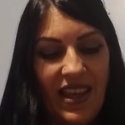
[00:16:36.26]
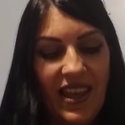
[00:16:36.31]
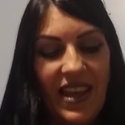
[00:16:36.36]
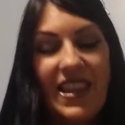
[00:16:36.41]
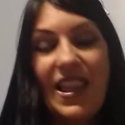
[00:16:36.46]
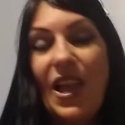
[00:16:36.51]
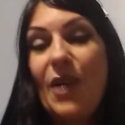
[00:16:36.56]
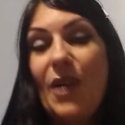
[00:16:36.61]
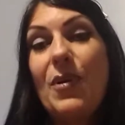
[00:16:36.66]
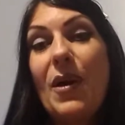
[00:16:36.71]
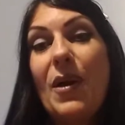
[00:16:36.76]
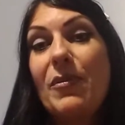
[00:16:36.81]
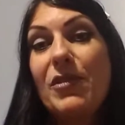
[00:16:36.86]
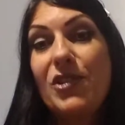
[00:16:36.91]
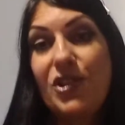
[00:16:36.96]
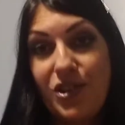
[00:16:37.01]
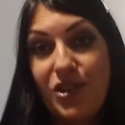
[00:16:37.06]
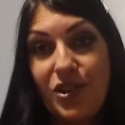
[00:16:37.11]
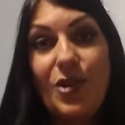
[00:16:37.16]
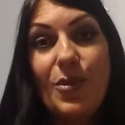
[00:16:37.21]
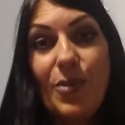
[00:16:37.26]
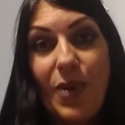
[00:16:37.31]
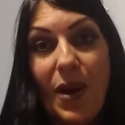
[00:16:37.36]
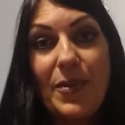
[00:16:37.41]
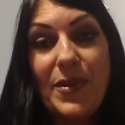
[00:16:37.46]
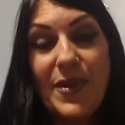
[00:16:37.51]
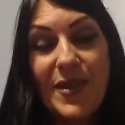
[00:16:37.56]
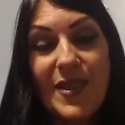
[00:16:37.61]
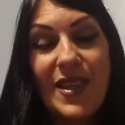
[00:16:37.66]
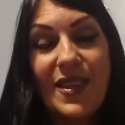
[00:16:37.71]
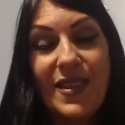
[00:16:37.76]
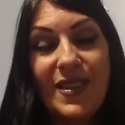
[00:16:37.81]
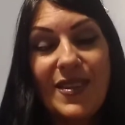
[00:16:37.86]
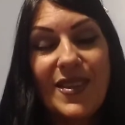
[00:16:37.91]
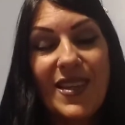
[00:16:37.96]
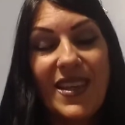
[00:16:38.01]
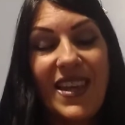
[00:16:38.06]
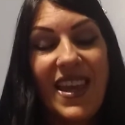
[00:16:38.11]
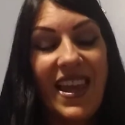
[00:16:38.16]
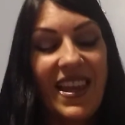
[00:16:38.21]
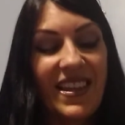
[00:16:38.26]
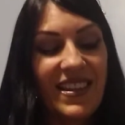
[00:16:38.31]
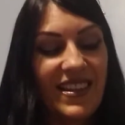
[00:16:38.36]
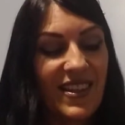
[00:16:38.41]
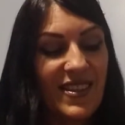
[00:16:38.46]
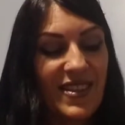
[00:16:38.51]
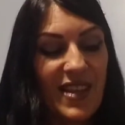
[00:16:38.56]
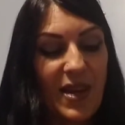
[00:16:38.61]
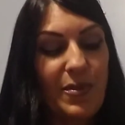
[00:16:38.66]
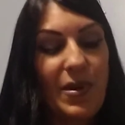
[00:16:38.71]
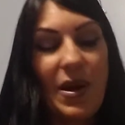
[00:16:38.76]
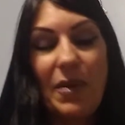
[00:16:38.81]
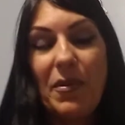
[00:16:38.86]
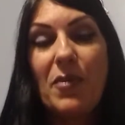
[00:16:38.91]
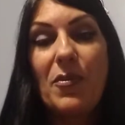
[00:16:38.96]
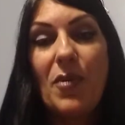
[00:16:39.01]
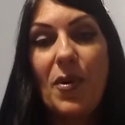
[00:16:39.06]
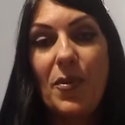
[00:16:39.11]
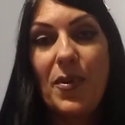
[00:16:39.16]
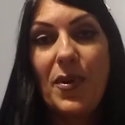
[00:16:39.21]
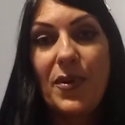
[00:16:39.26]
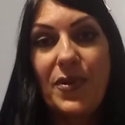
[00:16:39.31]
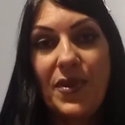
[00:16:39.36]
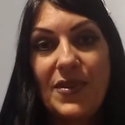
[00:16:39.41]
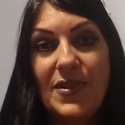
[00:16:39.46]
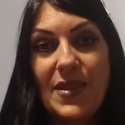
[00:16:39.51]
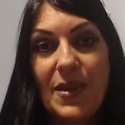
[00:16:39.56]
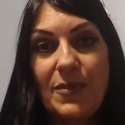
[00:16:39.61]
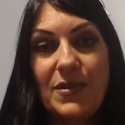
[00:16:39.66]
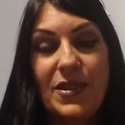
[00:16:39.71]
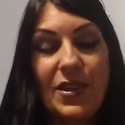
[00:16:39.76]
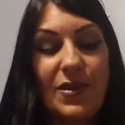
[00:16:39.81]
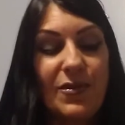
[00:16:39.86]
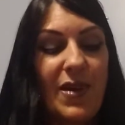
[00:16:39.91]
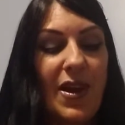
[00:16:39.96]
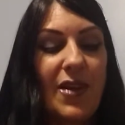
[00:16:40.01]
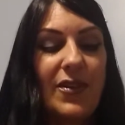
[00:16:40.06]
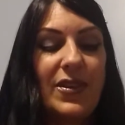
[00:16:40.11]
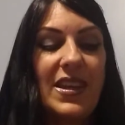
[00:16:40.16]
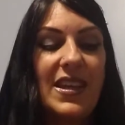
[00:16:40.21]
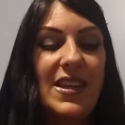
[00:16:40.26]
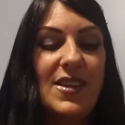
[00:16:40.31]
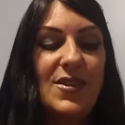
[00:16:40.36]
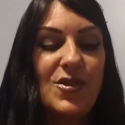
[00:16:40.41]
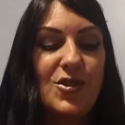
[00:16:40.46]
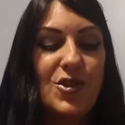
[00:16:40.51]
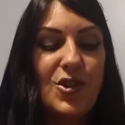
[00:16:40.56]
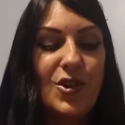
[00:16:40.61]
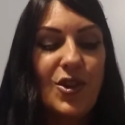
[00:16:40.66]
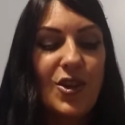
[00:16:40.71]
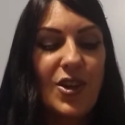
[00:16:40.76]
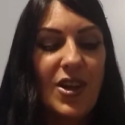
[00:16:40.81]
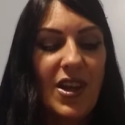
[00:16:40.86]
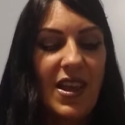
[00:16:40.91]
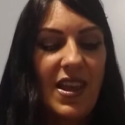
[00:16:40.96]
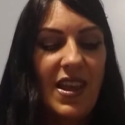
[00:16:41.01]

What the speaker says: And you'll probably see this again because I probably won't put this up till around Easter.